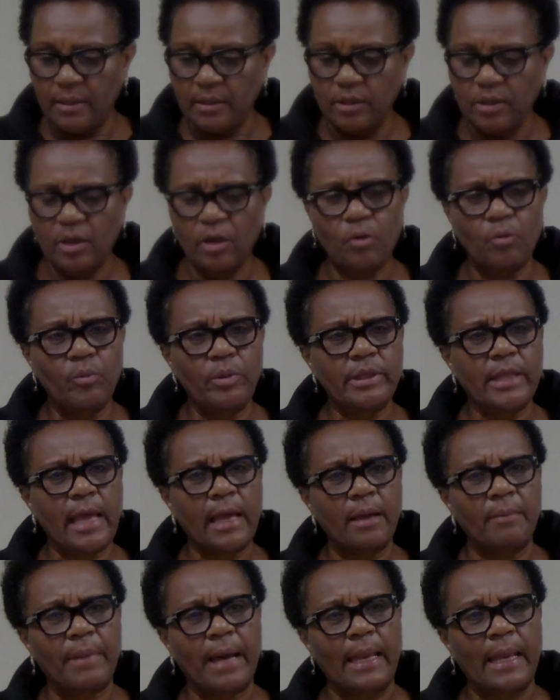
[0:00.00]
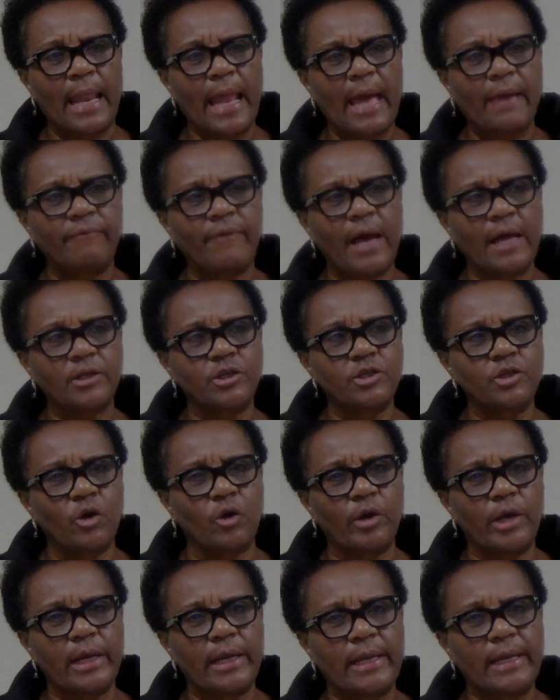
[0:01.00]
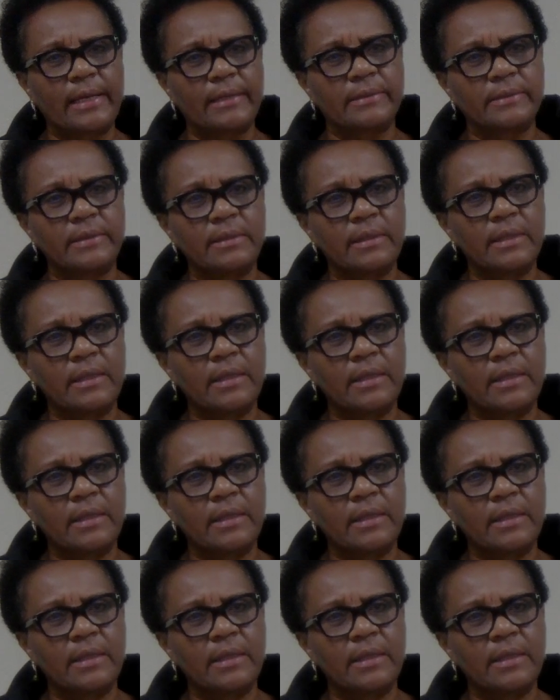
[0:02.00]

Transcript: you know, we think about life how short it is.